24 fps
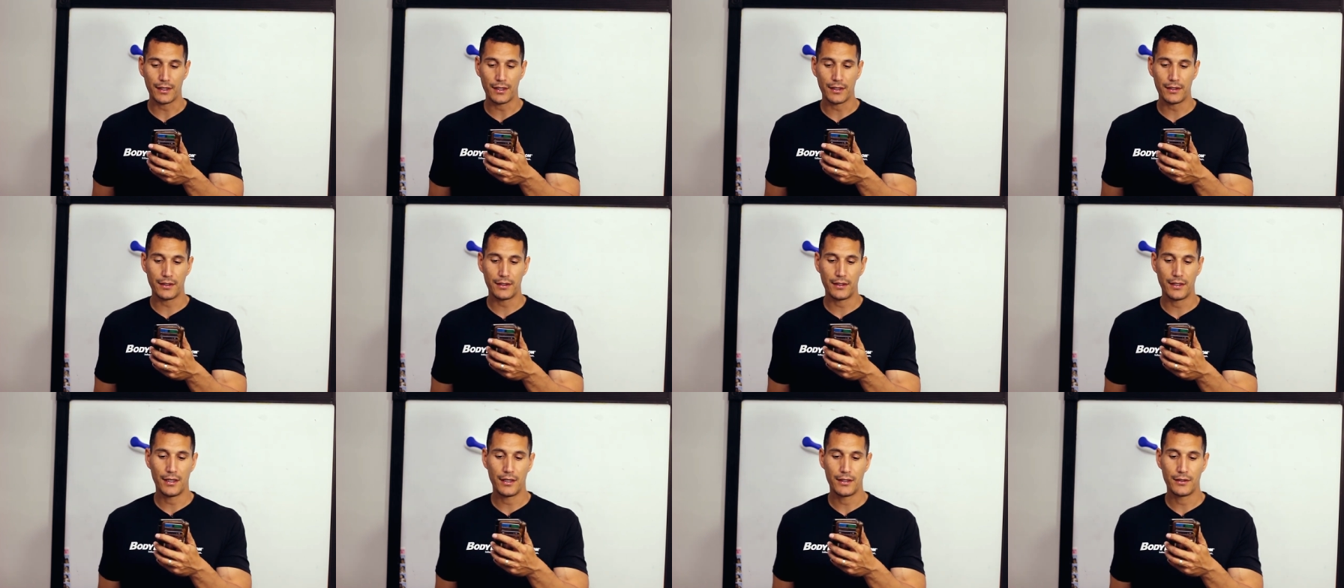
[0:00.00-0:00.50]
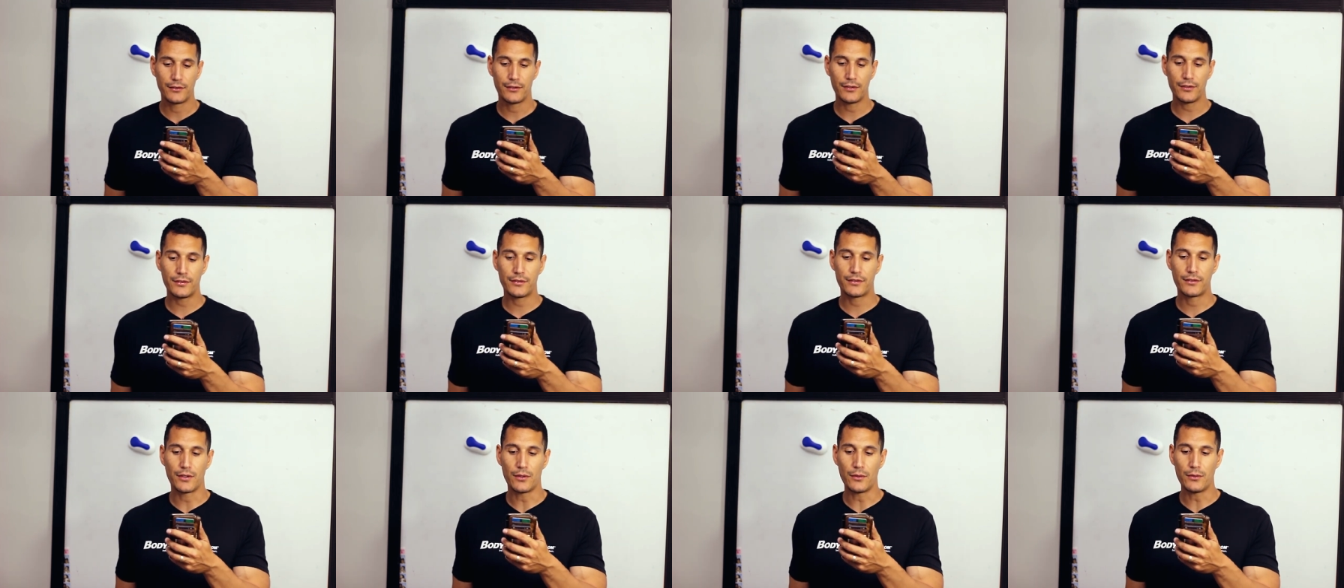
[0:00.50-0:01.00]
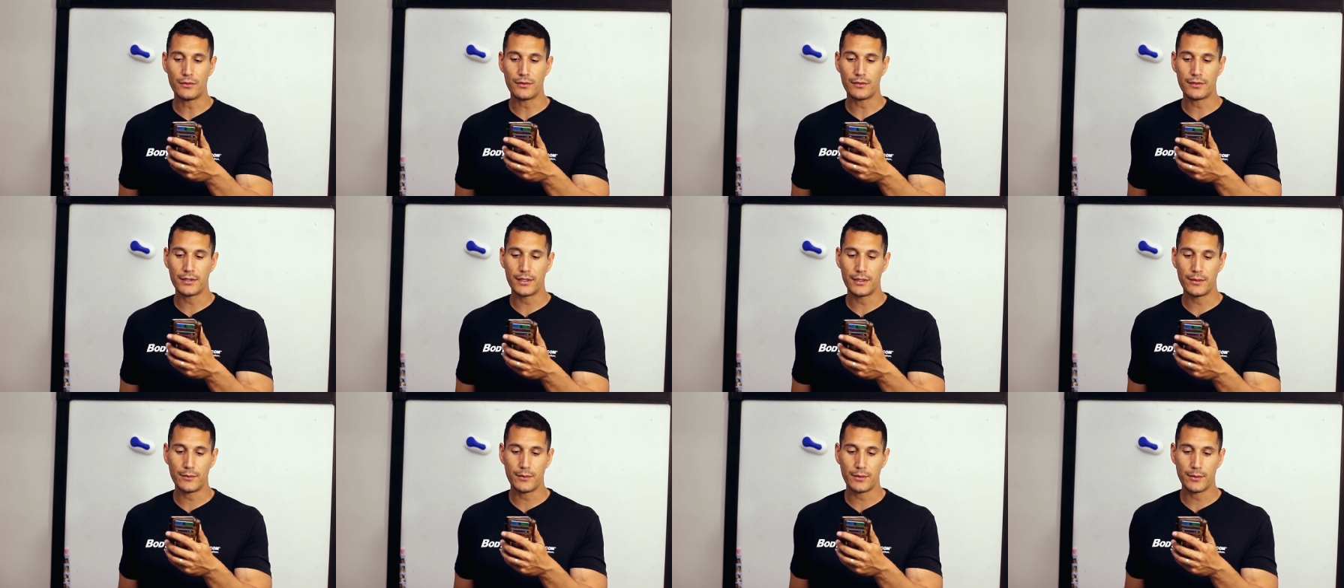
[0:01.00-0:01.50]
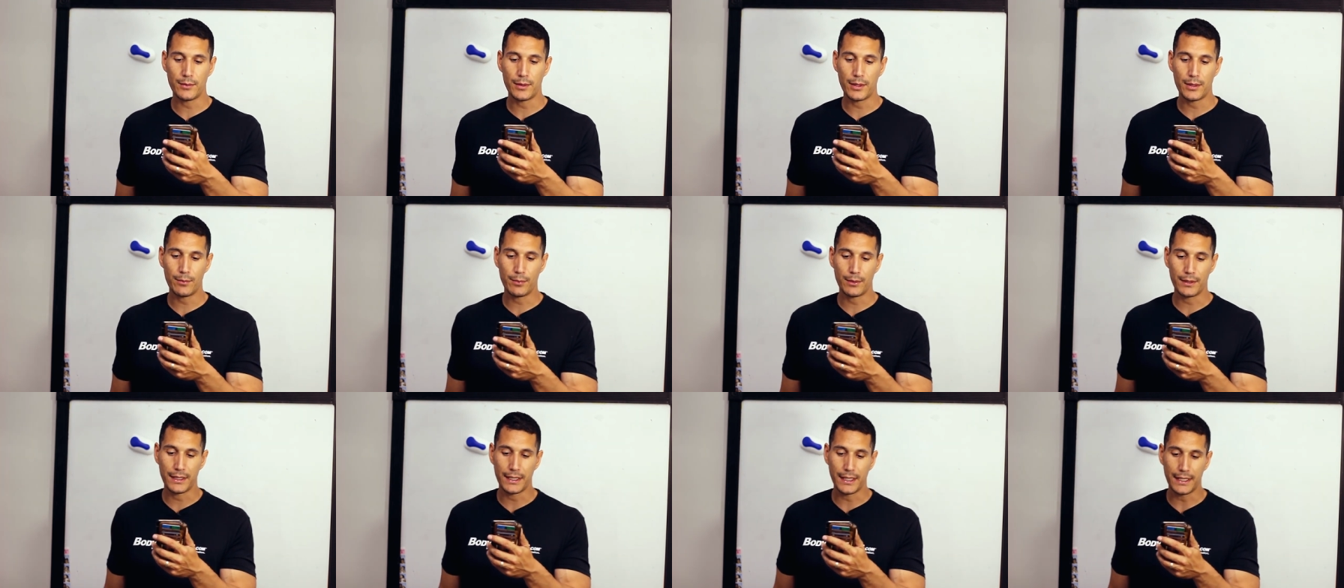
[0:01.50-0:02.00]
I just don't seem to be
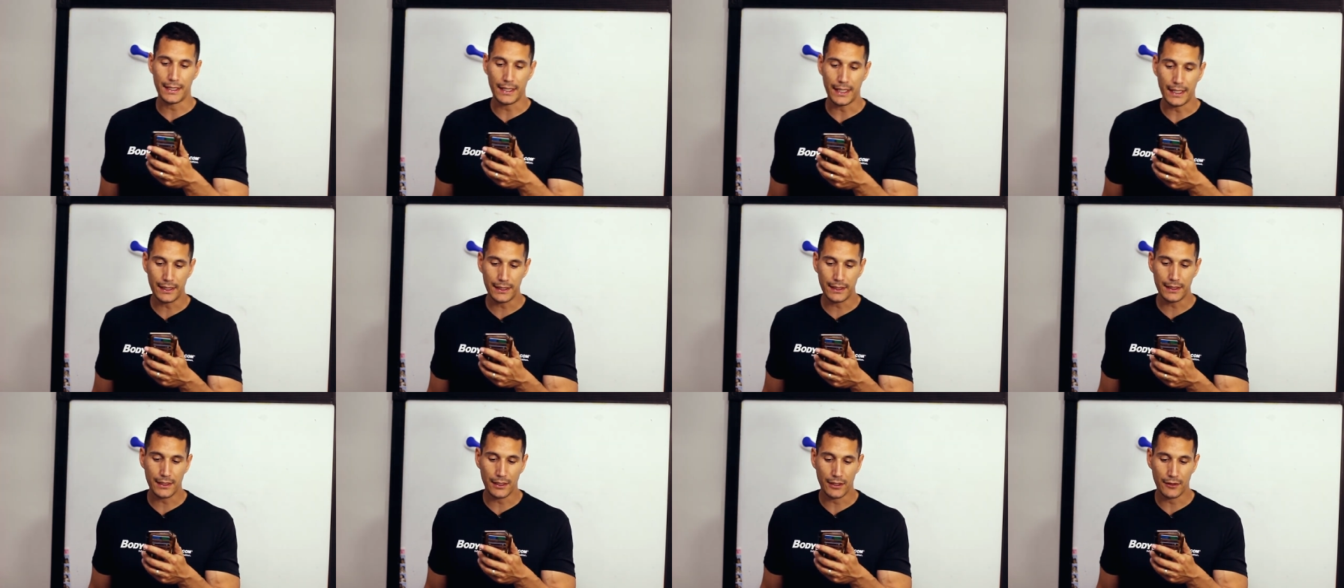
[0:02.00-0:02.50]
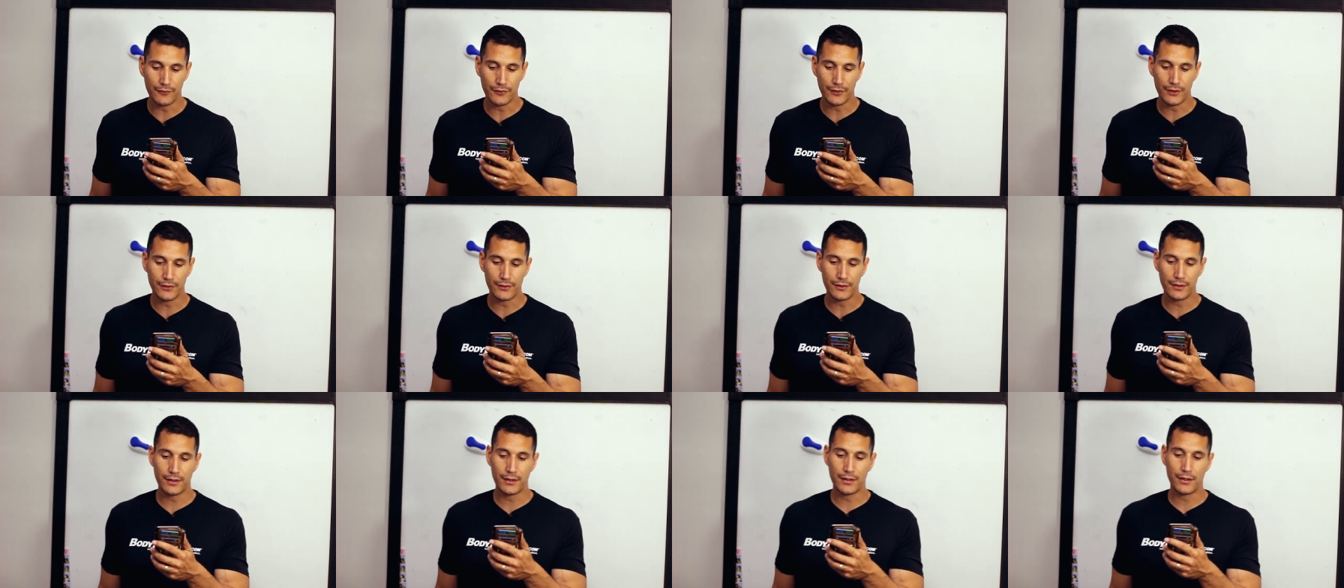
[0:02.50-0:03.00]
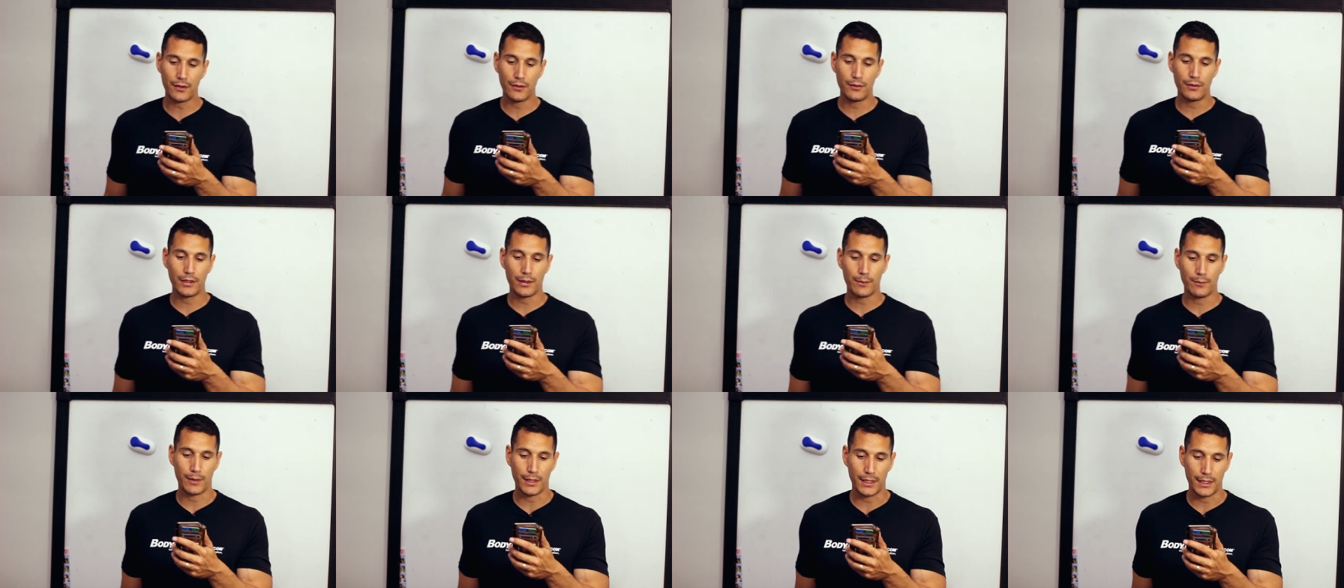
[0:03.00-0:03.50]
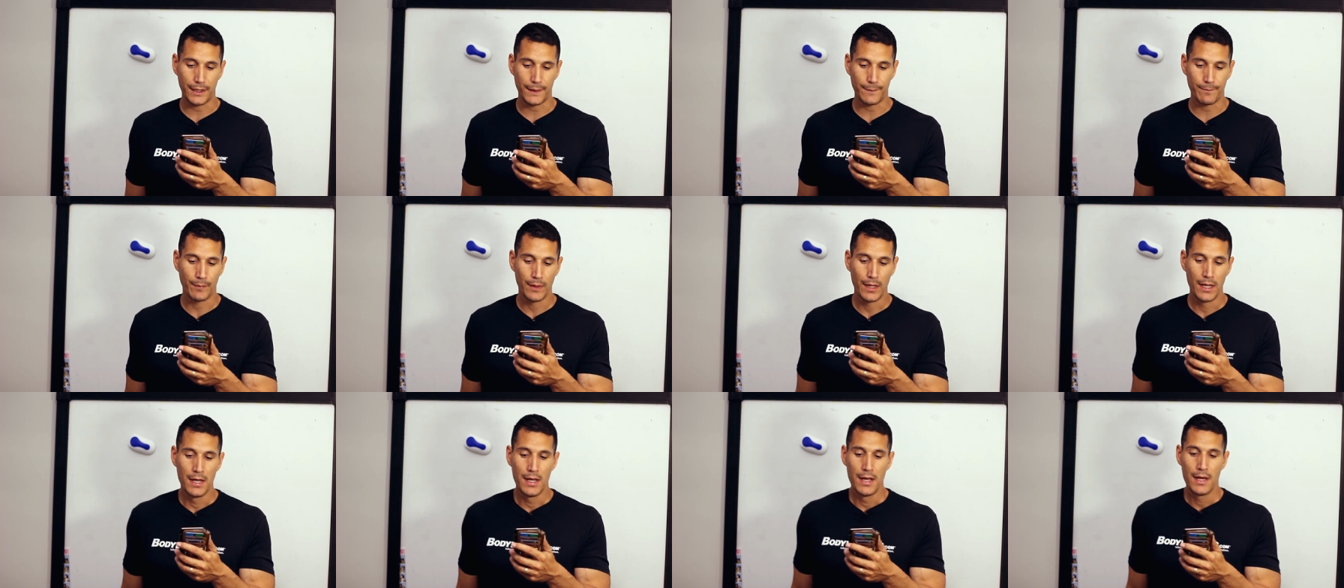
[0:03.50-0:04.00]
able to gain any confidence in the code I'm writing.